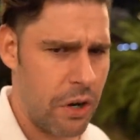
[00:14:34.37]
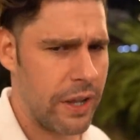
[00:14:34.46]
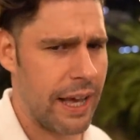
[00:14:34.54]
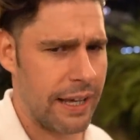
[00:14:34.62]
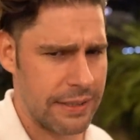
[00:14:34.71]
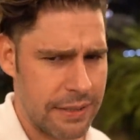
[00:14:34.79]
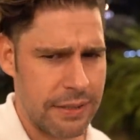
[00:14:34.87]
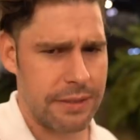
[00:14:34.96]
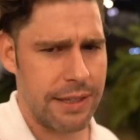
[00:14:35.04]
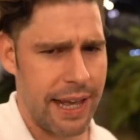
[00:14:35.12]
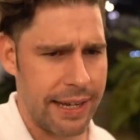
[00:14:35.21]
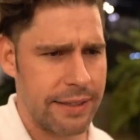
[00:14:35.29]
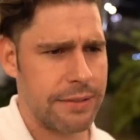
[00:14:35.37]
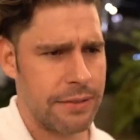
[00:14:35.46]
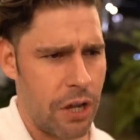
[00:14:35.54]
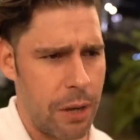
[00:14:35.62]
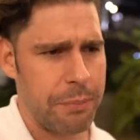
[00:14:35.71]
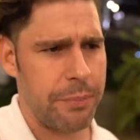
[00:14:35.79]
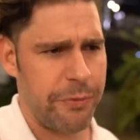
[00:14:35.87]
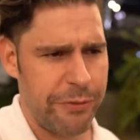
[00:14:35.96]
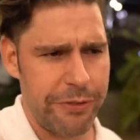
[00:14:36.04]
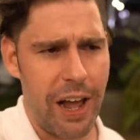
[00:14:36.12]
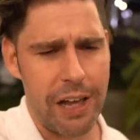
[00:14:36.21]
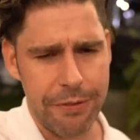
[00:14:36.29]
Oh yeah, this is like top
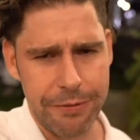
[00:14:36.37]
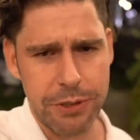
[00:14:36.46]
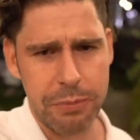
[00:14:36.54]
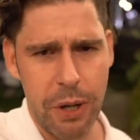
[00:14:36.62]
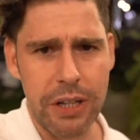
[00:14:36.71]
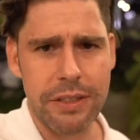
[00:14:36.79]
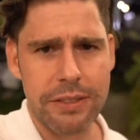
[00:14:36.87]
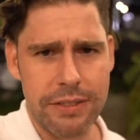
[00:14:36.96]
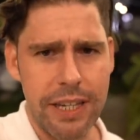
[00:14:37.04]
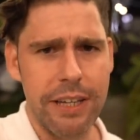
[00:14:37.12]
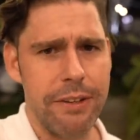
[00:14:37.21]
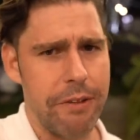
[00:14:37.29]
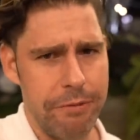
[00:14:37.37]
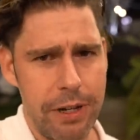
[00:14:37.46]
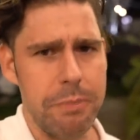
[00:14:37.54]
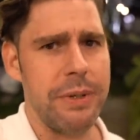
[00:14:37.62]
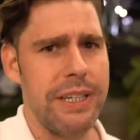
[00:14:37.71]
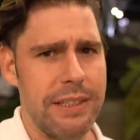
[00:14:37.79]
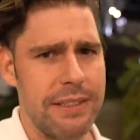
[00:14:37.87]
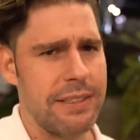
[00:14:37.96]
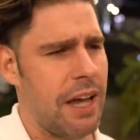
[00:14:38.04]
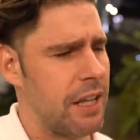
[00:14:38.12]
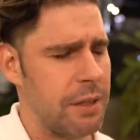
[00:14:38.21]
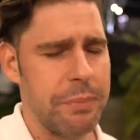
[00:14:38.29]
five spots in the Philippines,
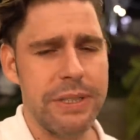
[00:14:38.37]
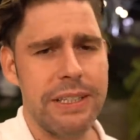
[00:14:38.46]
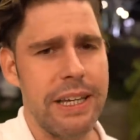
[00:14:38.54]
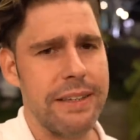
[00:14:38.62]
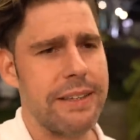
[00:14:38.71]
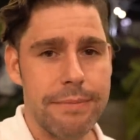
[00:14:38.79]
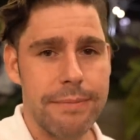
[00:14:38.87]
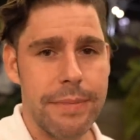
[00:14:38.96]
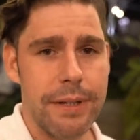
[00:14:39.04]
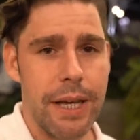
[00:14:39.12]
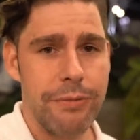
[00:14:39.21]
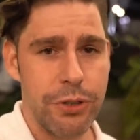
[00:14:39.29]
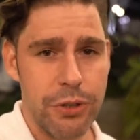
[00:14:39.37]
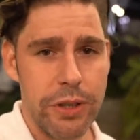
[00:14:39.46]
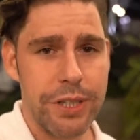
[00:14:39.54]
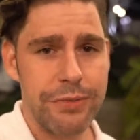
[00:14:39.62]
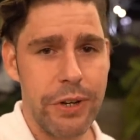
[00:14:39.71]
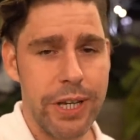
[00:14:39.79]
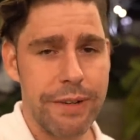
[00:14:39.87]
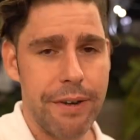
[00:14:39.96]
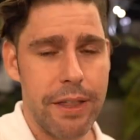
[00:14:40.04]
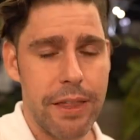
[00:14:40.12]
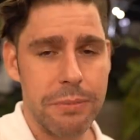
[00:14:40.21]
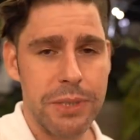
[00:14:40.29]
one hundred percent. If you enjoyed this video, give it
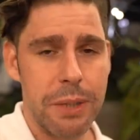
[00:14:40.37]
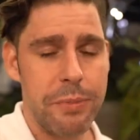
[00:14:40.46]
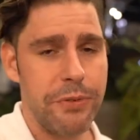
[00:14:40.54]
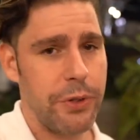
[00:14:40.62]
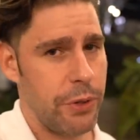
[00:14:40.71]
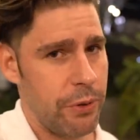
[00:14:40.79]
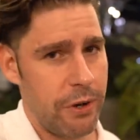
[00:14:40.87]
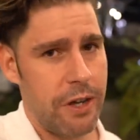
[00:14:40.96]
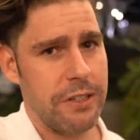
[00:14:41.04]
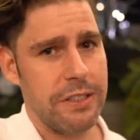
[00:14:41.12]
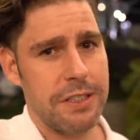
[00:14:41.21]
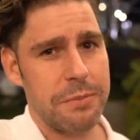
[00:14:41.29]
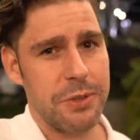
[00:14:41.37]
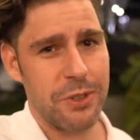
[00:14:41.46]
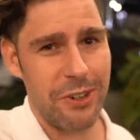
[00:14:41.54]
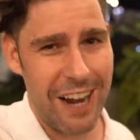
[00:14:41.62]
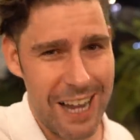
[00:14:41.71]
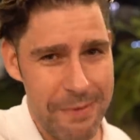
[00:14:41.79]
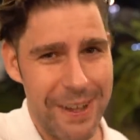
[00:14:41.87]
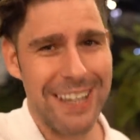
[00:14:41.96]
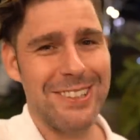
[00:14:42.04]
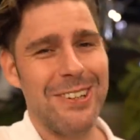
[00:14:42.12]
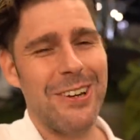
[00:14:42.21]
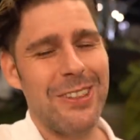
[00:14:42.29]
a thumbs up. If you're new around here, subscribe
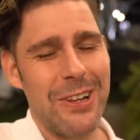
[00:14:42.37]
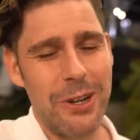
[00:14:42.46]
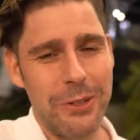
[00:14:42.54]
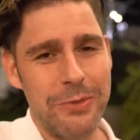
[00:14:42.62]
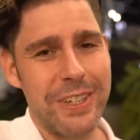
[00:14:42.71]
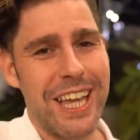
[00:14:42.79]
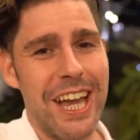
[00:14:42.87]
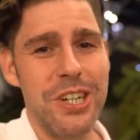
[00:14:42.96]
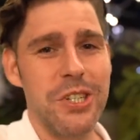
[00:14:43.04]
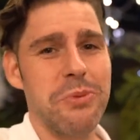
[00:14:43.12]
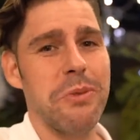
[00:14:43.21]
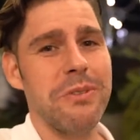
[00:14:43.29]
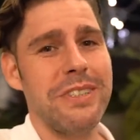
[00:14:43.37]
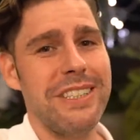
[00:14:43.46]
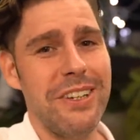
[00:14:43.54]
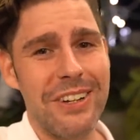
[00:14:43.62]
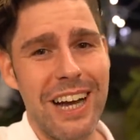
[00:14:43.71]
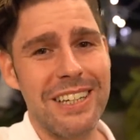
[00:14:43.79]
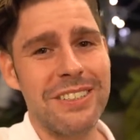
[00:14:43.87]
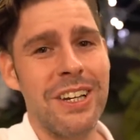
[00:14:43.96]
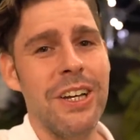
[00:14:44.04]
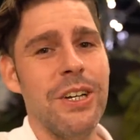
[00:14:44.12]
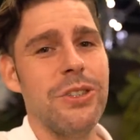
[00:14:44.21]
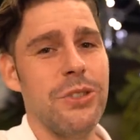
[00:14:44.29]
and turn on the notifications. We will see you guys
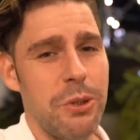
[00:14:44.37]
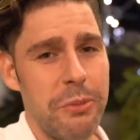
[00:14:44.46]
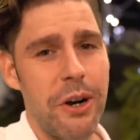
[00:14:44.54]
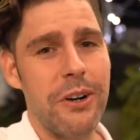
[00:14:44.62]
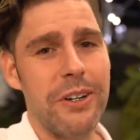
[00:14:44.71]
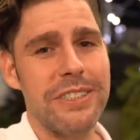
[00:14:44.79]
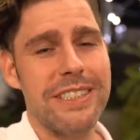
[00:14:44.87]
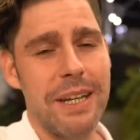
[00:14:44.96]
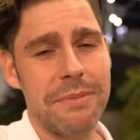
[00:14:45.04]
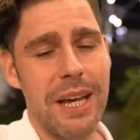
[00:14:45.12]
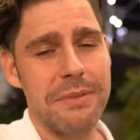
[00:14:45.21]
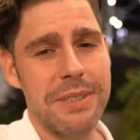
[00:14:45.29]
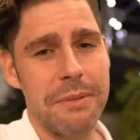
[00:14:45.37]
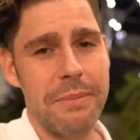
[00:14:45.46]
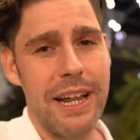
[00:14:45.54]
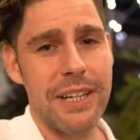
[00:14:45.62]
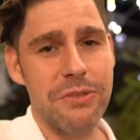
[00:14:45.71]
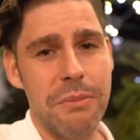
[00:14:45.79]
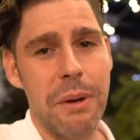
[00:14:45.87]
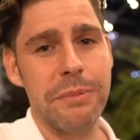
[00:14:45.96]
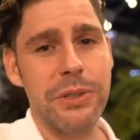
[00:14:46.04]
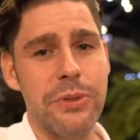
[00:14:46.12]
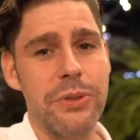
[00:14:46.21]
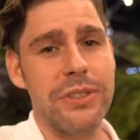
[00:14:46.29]
tomorrow, same time, same place.
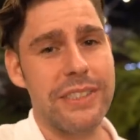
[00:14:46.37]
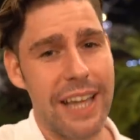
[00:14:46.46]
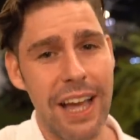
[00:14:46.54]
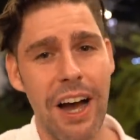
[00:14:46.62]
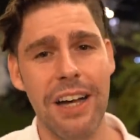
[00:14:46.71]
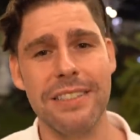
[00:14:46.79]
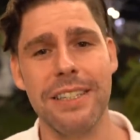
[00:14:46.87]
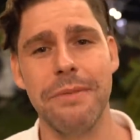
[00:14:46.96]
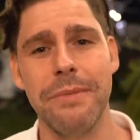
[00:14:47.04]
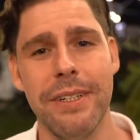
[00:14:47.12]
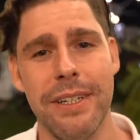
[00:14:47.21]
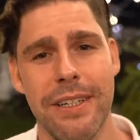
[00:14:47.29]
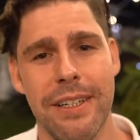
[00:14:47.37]
Remember to stay awesome,